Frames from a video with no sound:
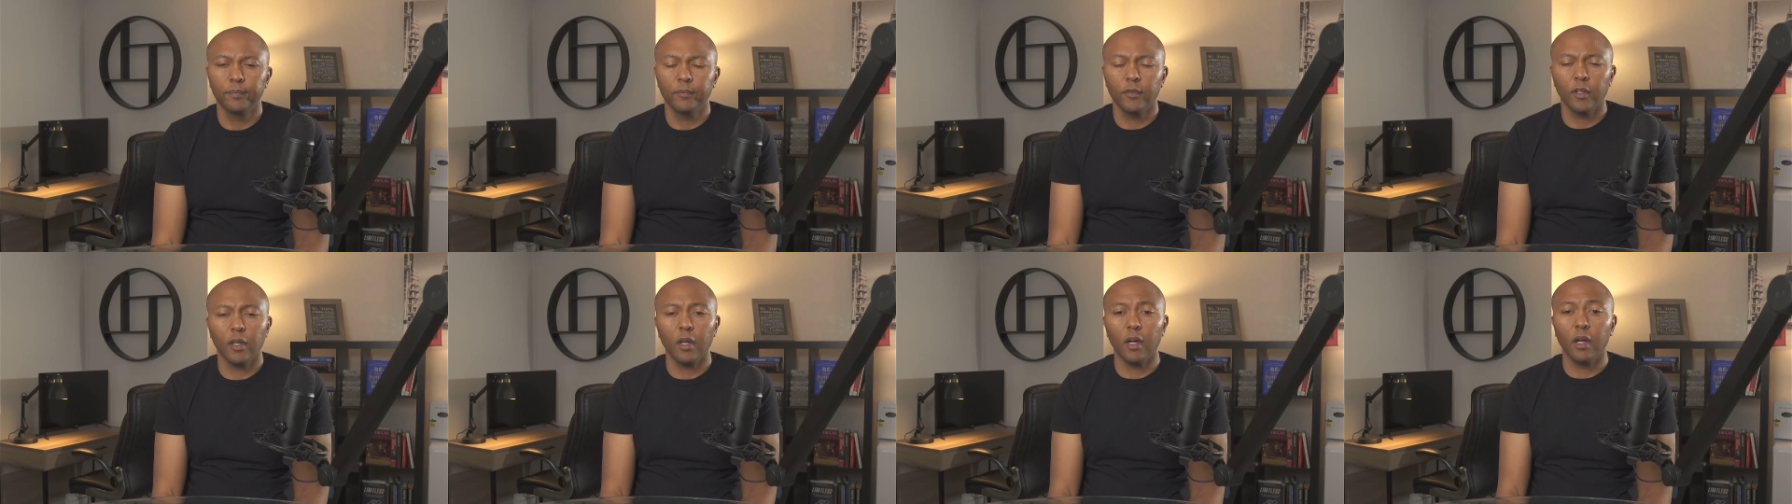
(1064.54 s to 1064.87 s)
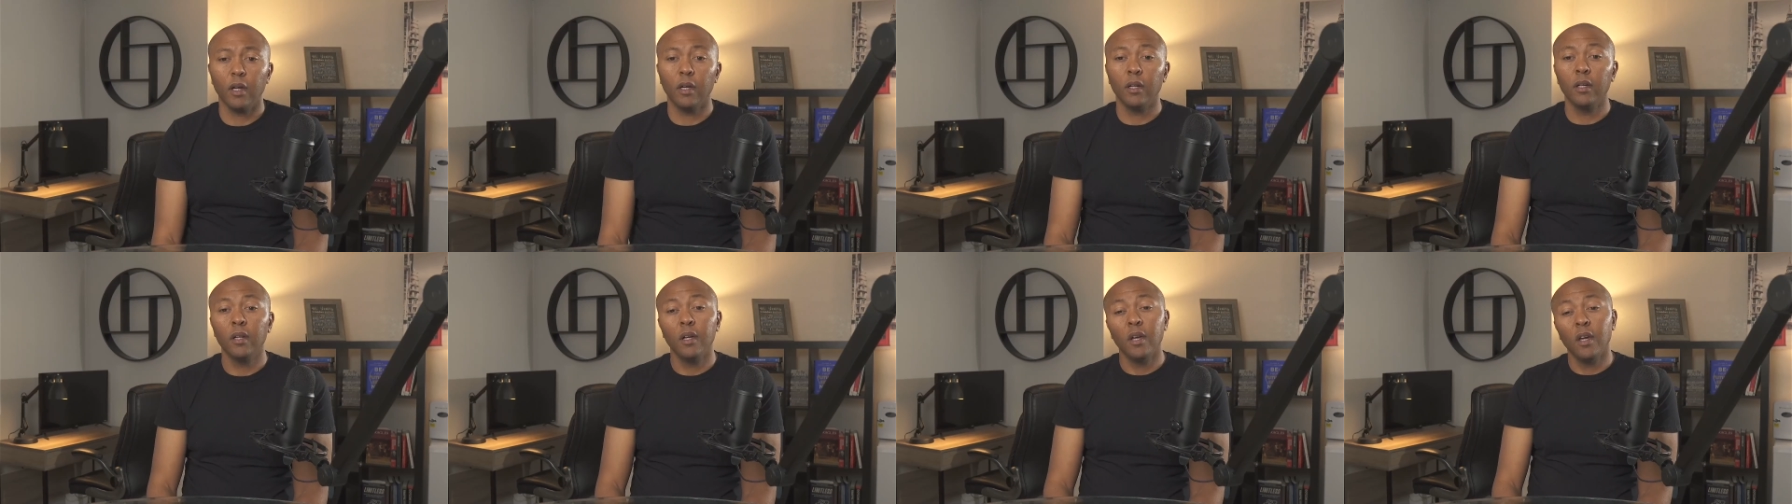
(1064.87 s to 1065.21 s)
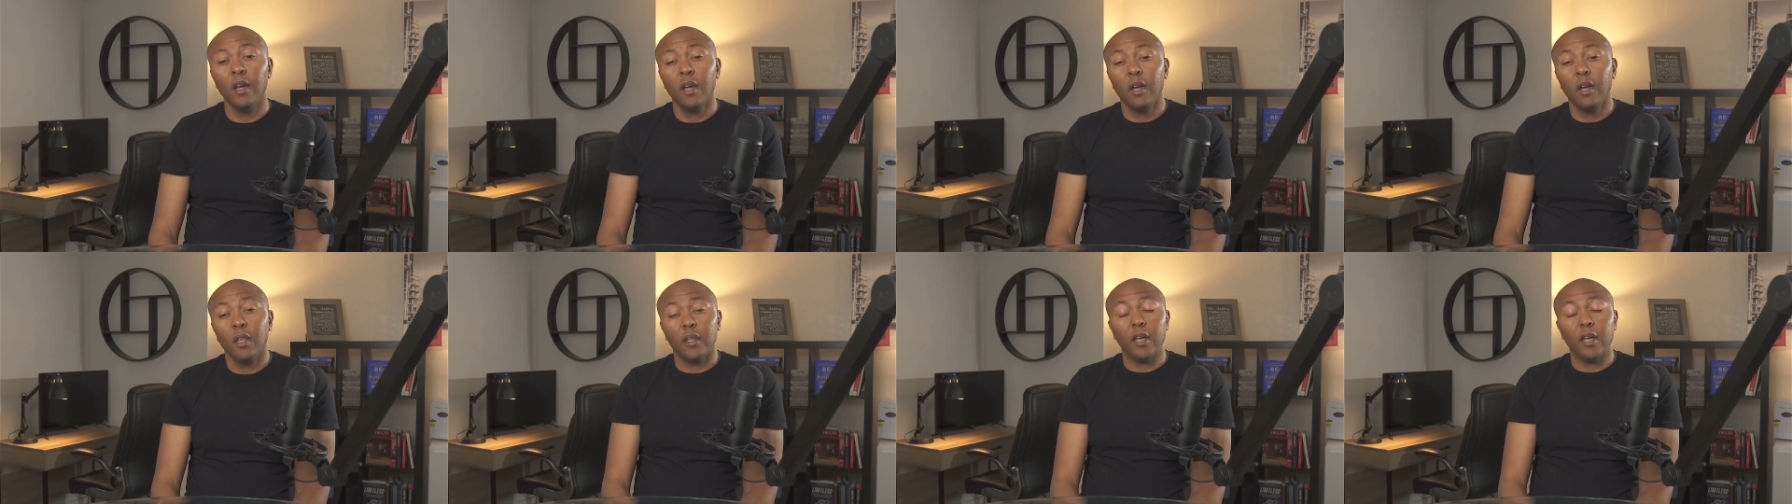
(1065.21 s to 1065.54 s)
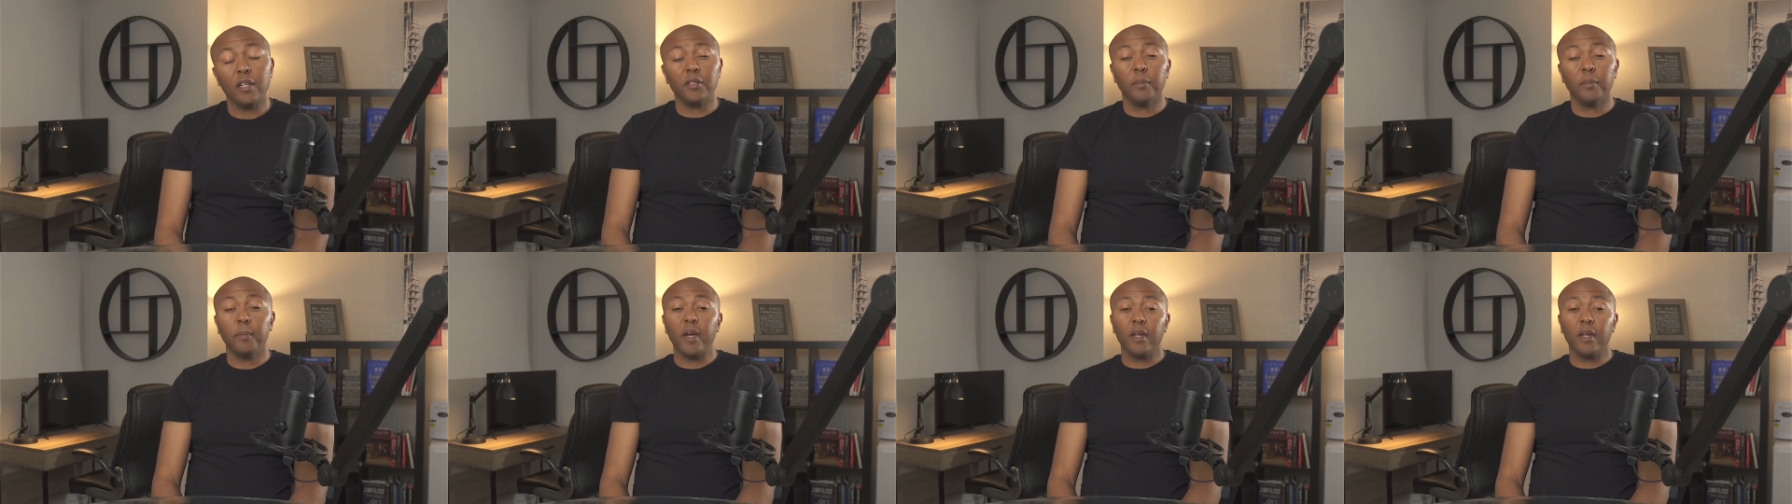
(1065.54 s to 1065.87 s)
Yeah,
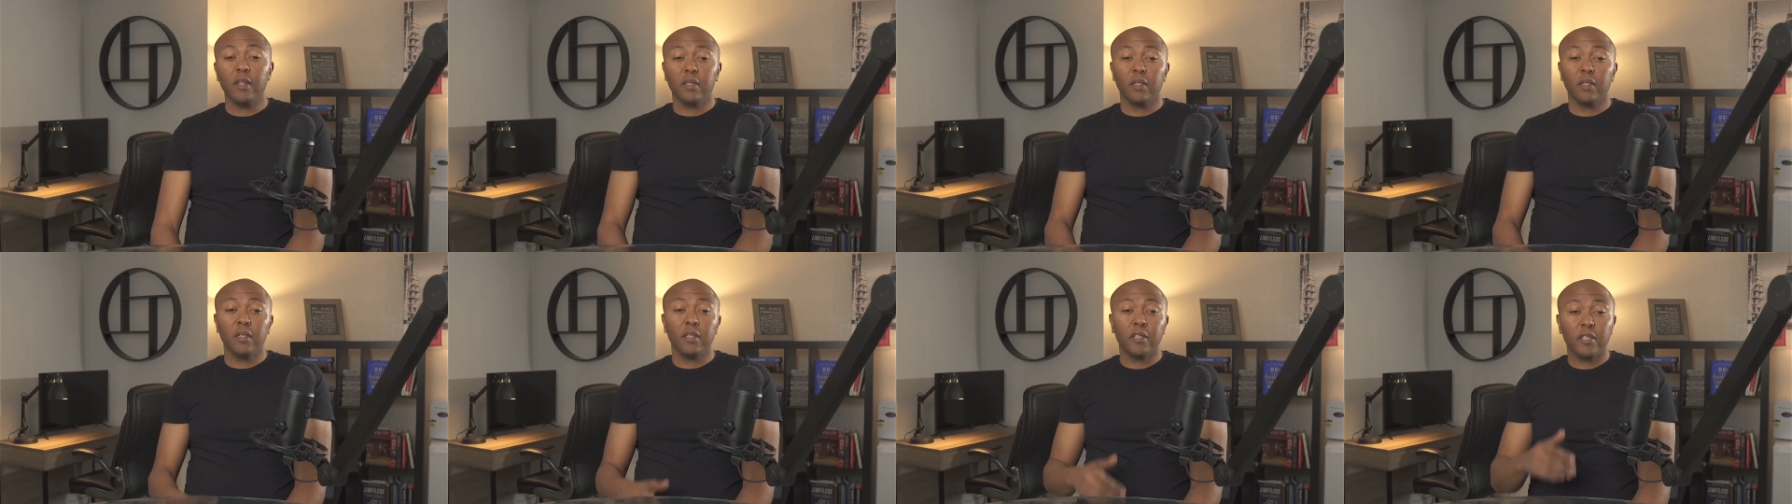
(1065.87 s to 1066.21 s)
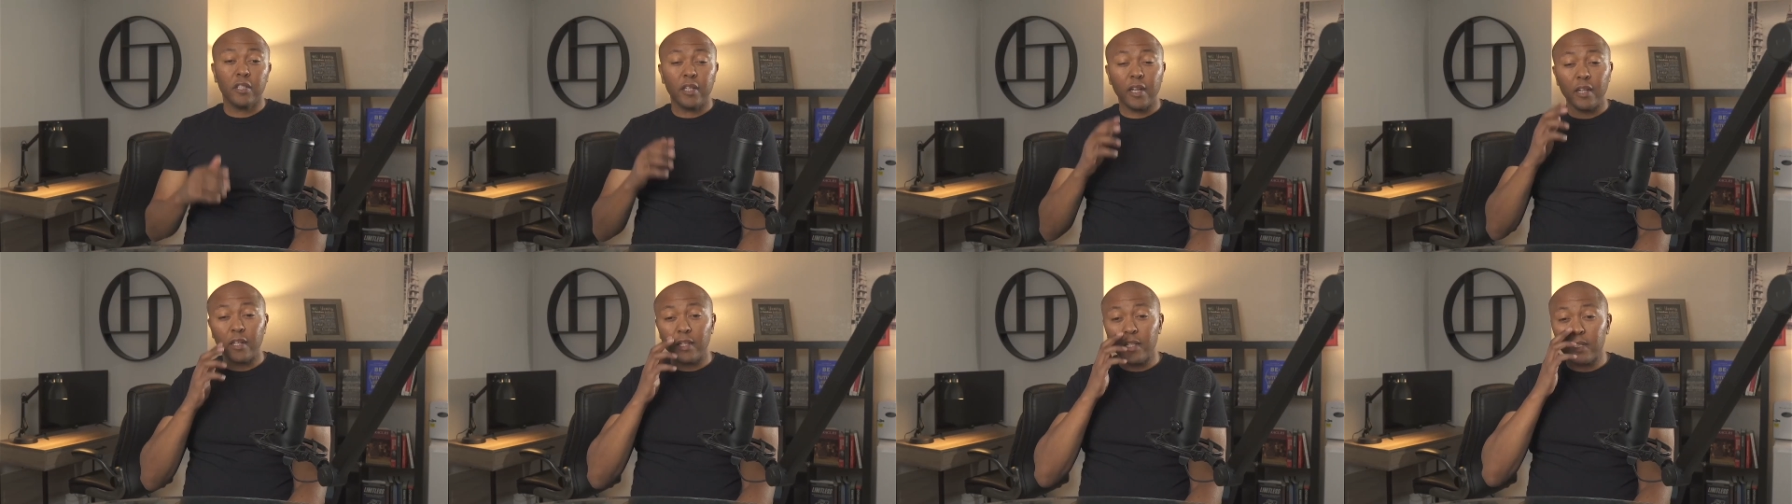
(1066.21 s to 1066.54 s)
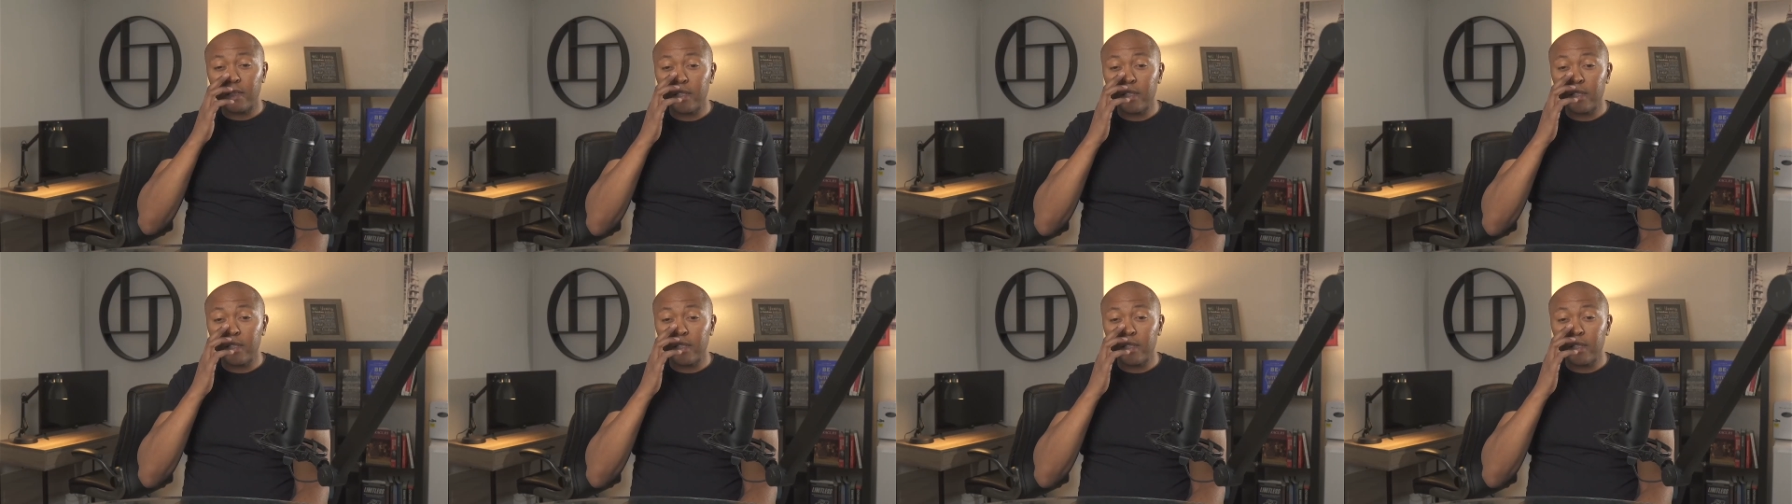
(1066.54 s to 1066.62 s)
that's amazing. Shannon,